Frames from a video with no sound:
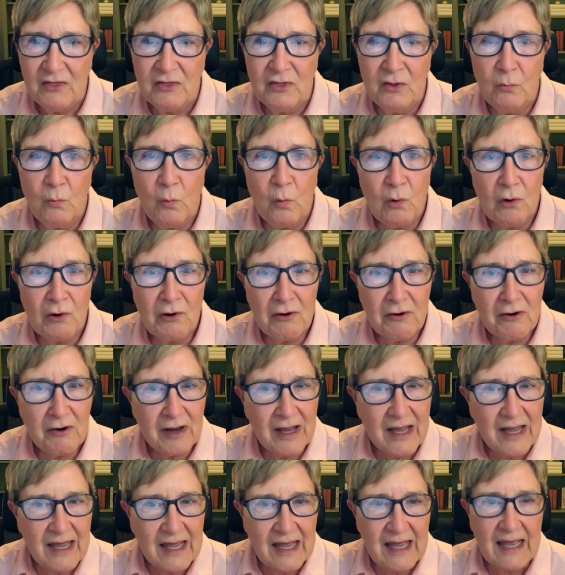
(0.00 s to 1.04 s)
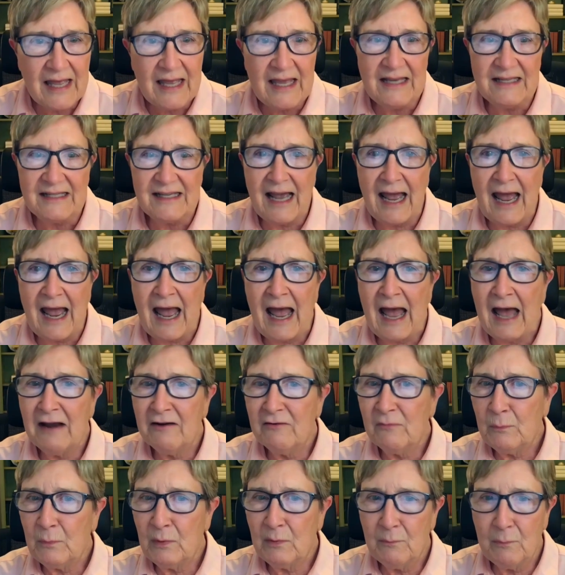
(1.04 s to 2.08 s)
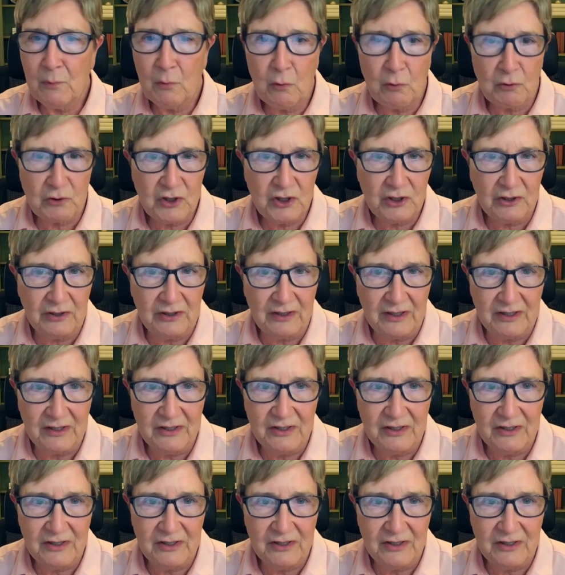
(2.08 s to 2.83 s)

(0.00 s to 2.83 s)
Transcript: The worry is out of proportion